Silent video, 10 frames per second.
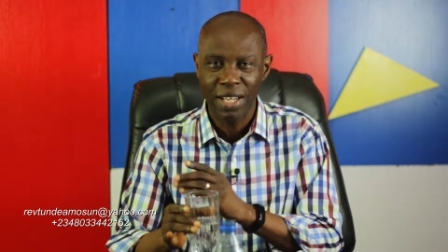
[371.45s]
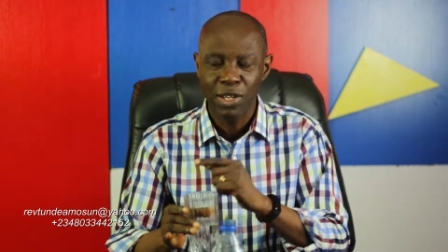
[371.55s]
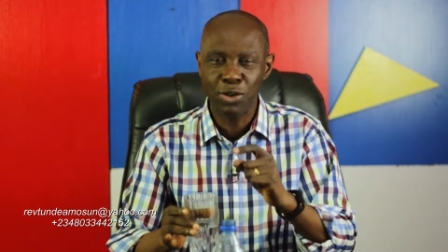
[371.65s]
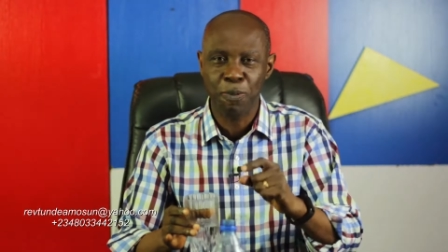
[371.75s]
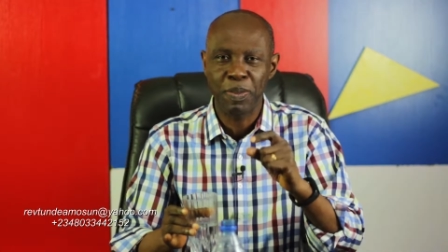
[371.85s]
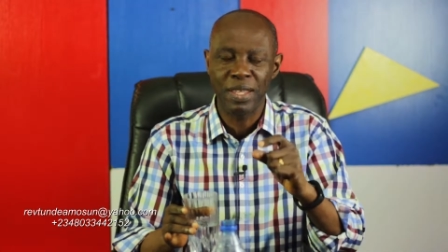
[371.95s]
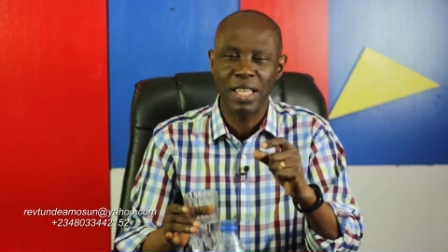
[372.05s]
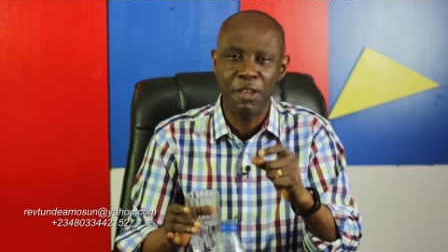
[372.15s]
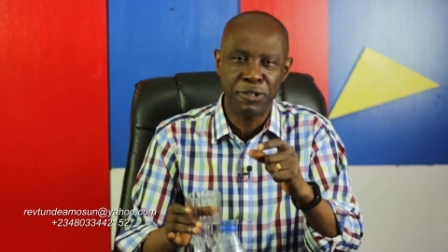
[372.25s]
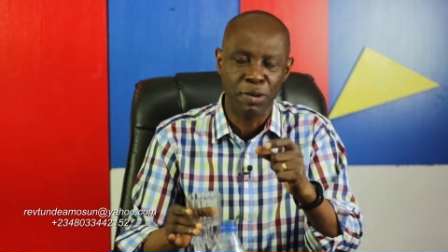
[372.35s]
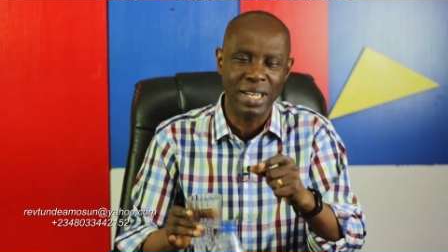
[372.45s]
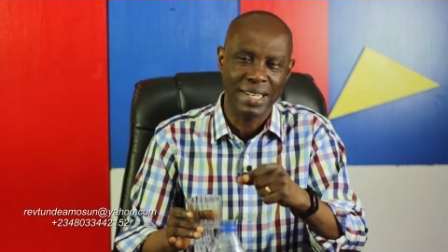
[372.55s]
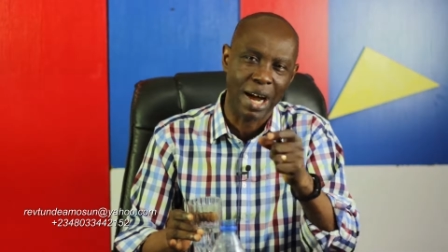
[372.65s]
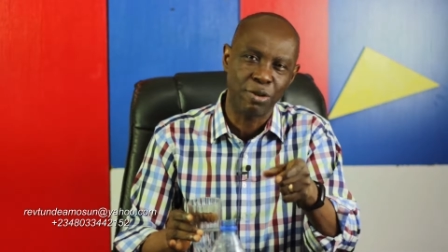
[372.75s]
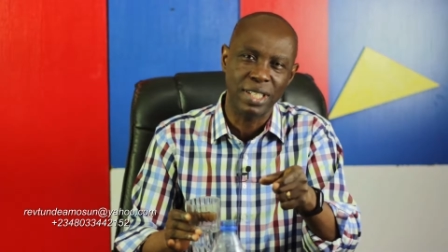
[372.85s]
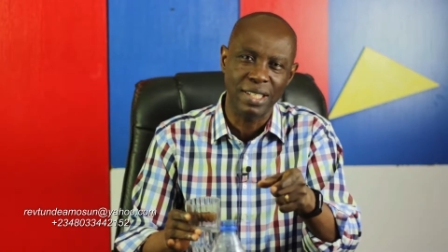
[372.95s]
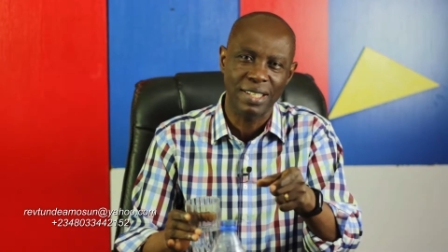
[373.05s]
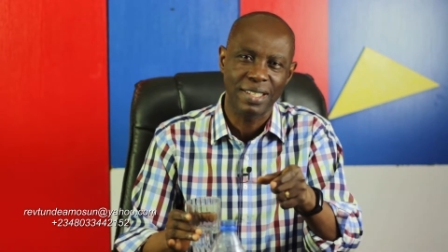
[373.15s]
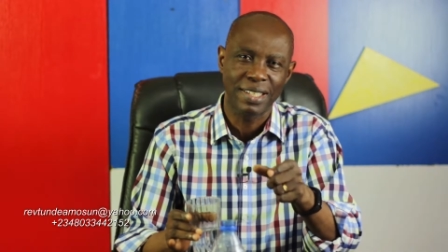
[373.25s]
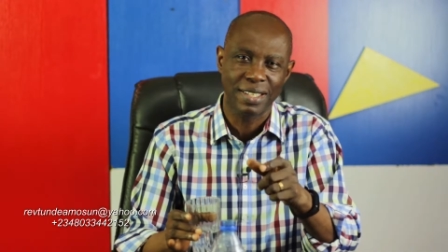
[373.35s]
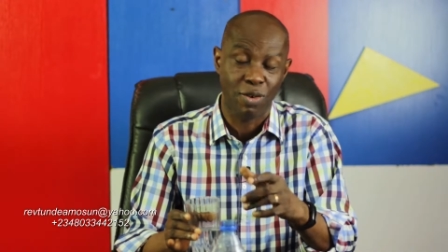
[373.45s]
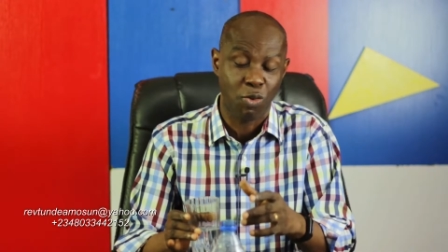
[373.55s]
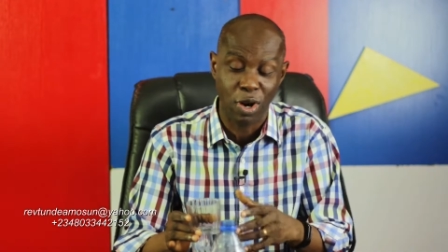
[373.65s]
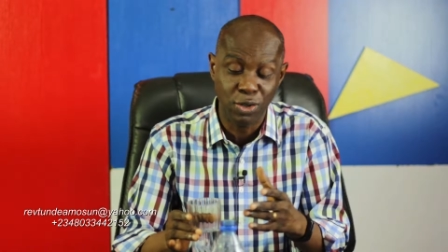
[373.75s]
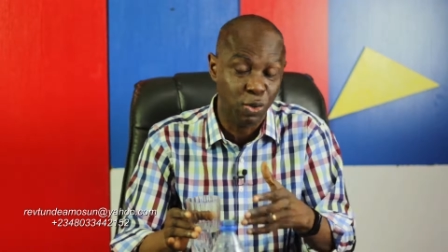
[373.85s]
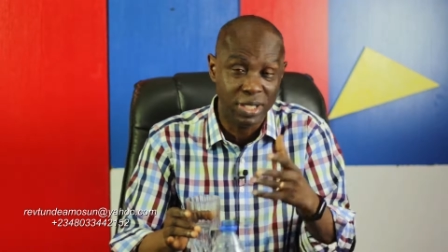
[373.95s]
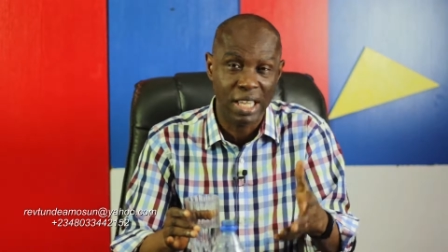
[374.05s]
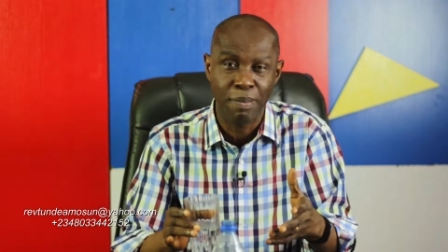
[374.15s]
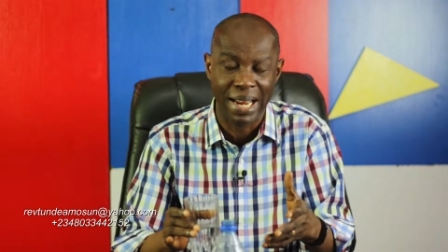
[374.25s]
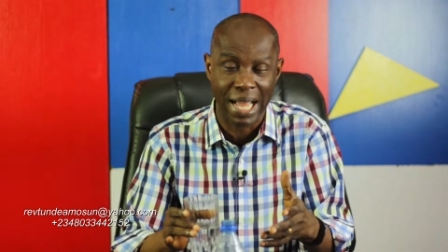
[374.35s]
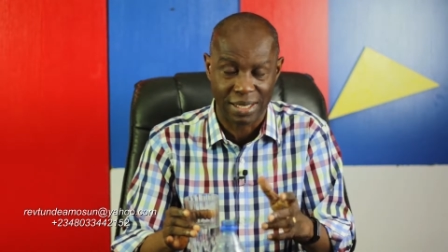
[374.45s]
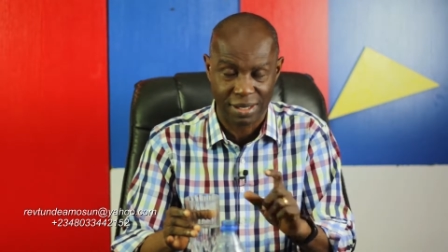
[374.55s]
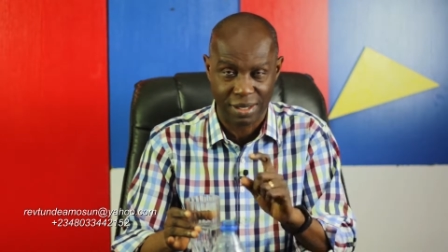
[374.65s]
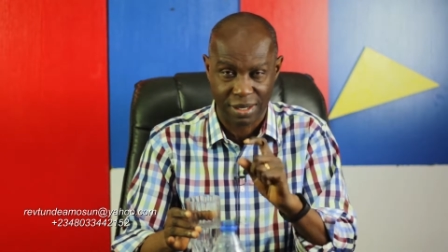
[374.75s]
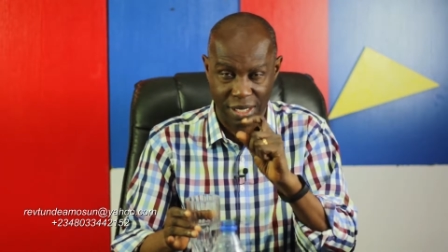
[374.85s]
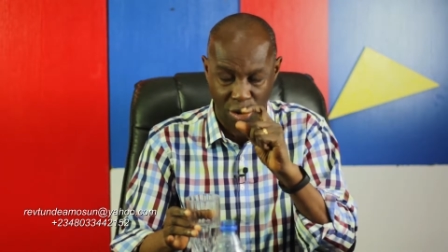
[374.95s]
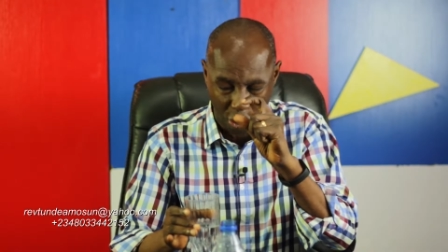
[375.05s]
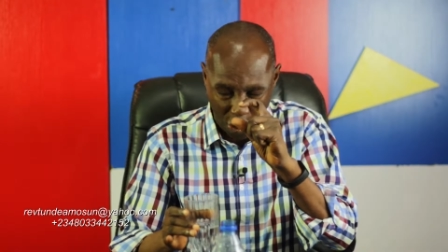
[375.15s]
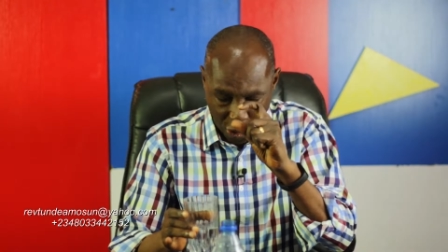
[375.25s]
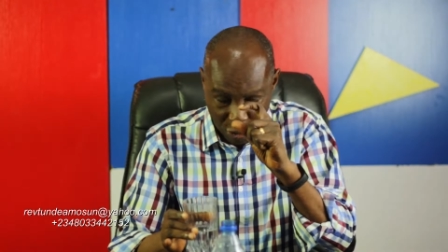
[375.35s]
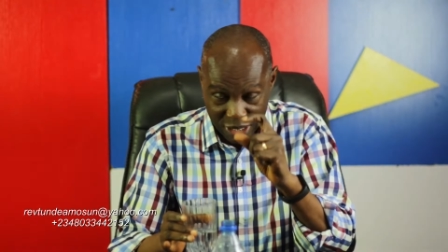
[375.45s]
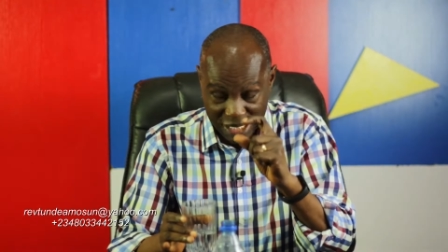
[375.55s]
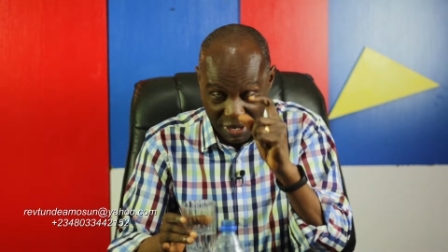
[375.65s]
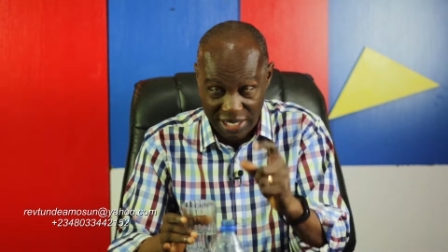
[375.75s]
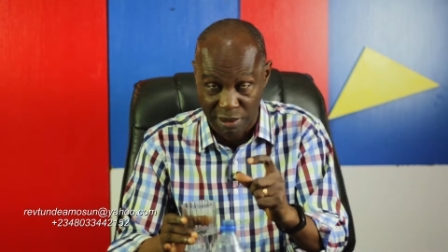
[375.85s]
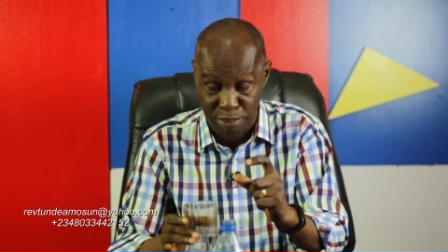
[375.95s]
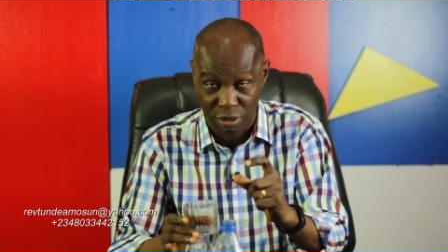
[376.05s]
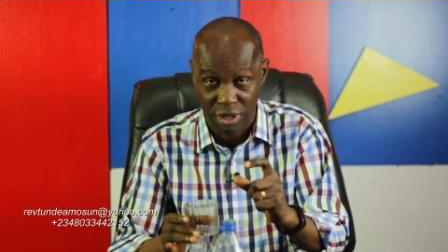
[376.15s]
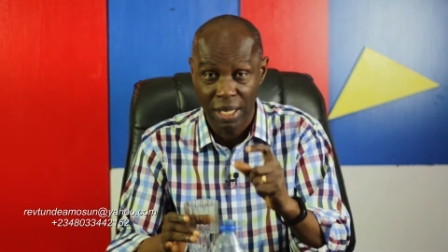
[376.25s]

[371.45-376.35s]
So if somebody doubting, what do we say about that? The conclusion is very simple.